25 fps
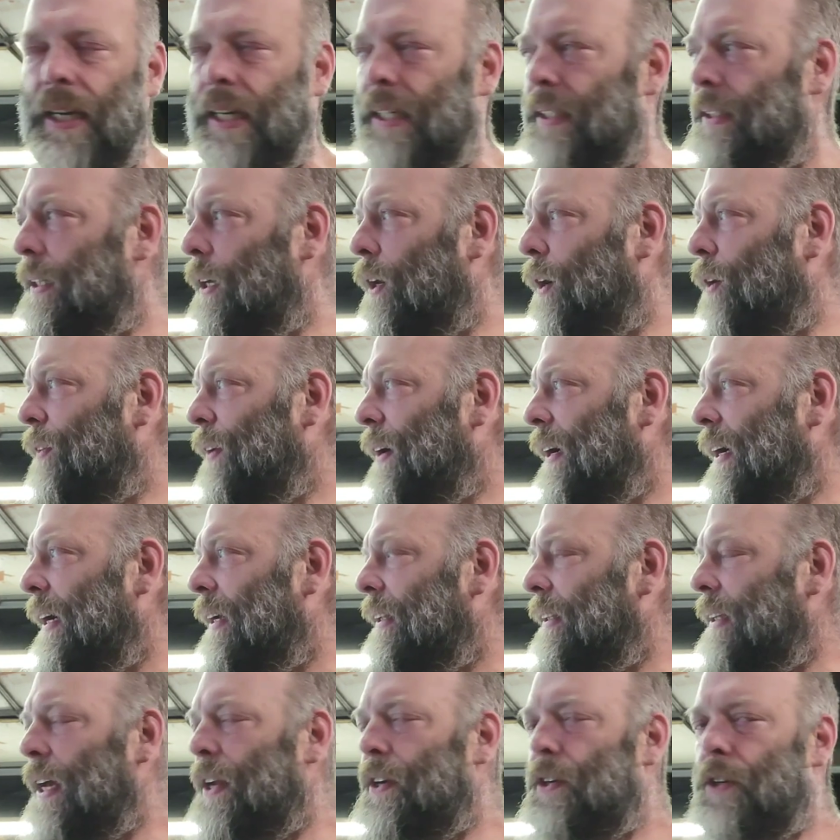like I said, hopefully I can
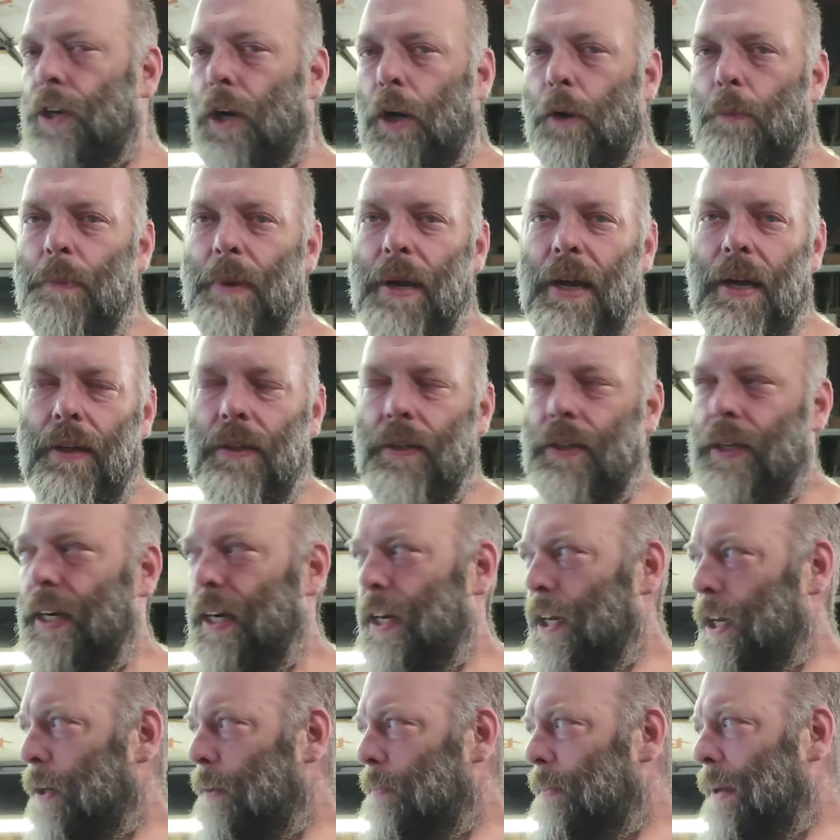get that truck back
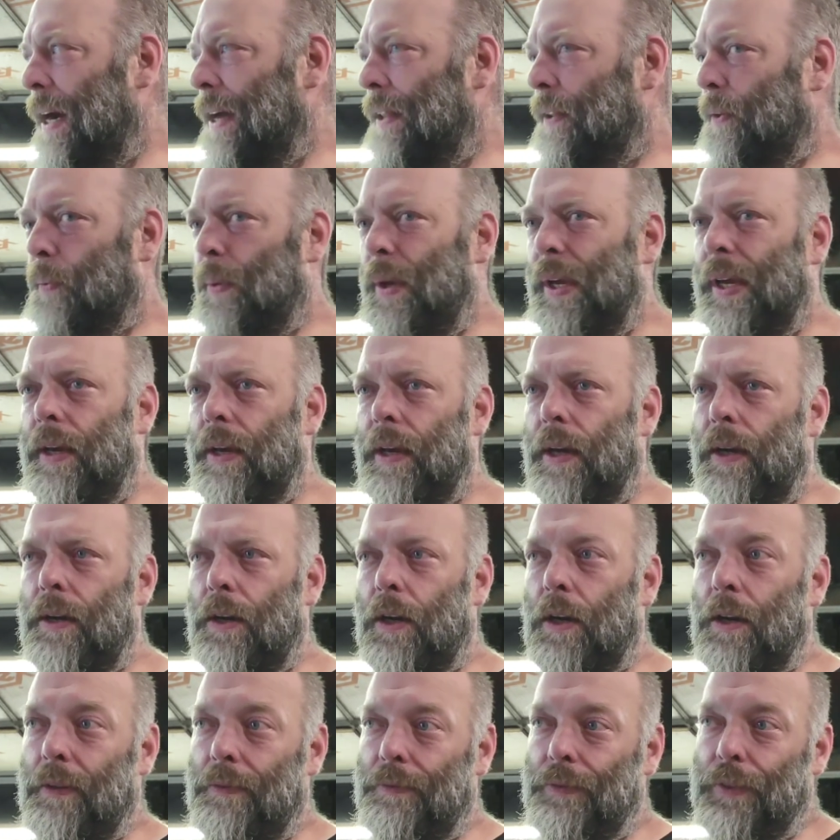here by the weekend
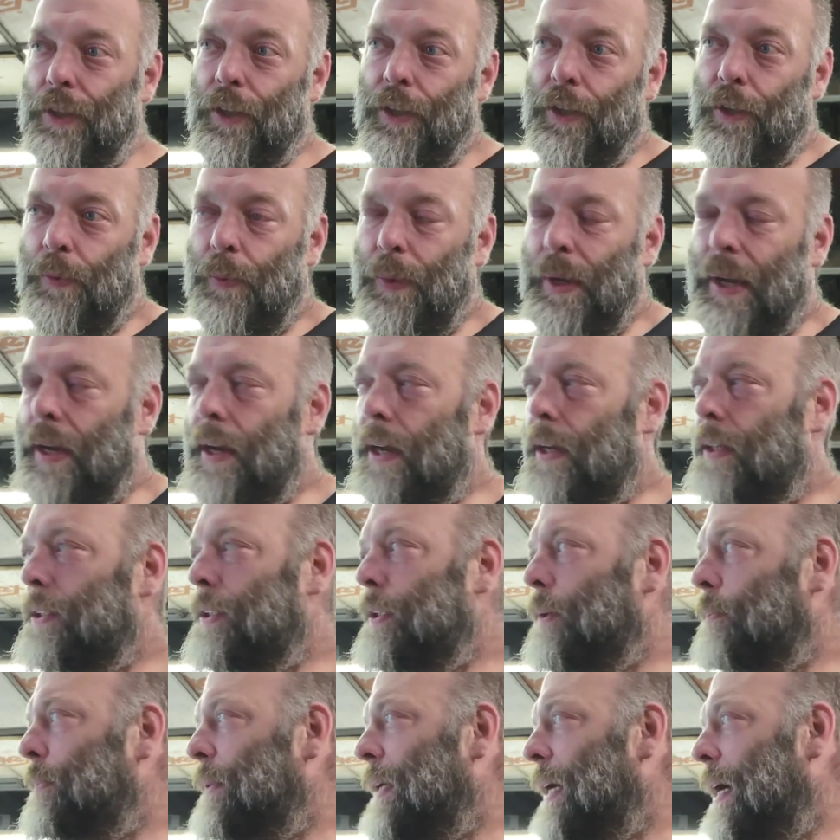or during the
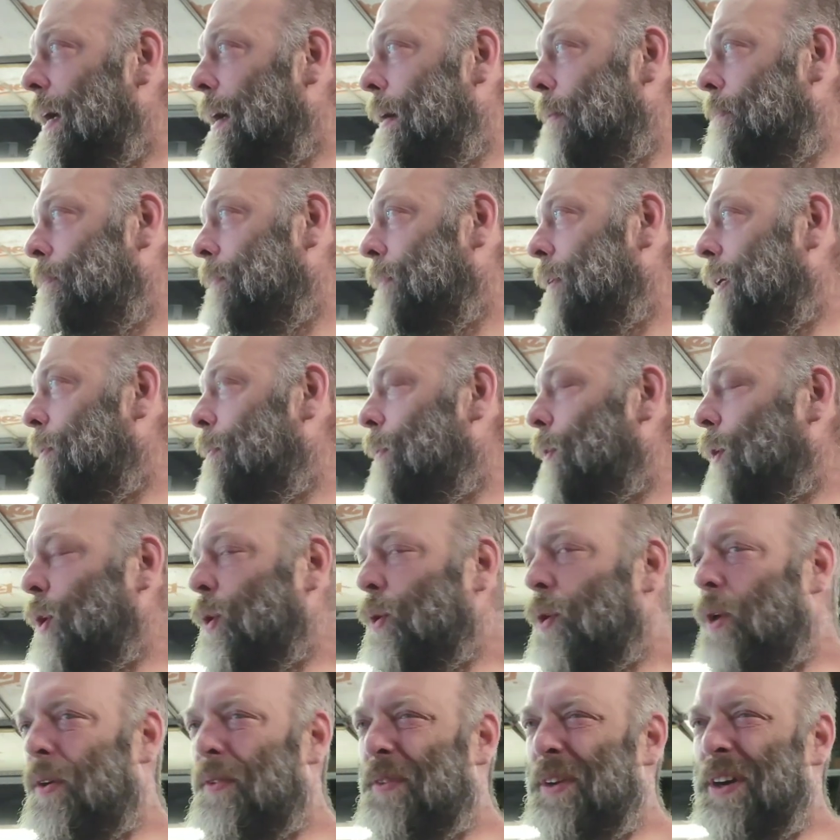weekend sometime. And then we'll
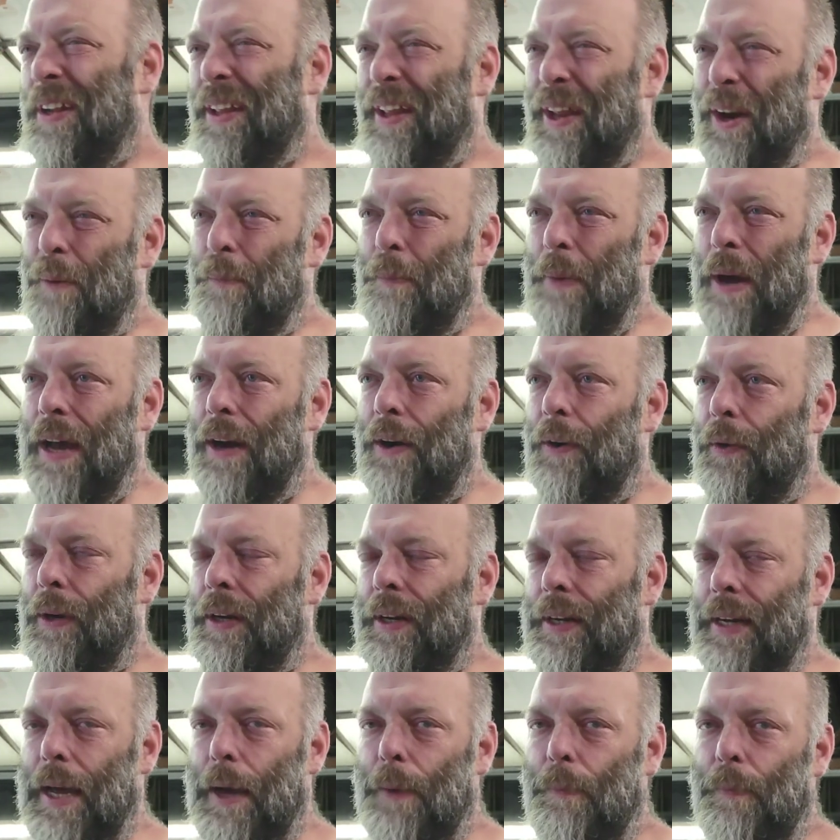go over a little better
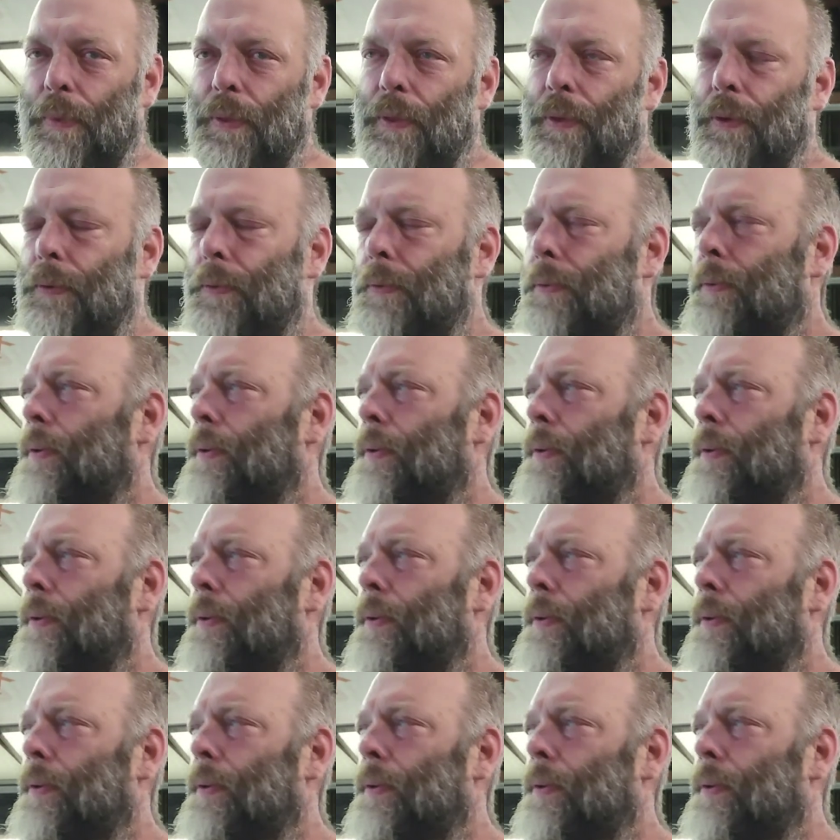in depth.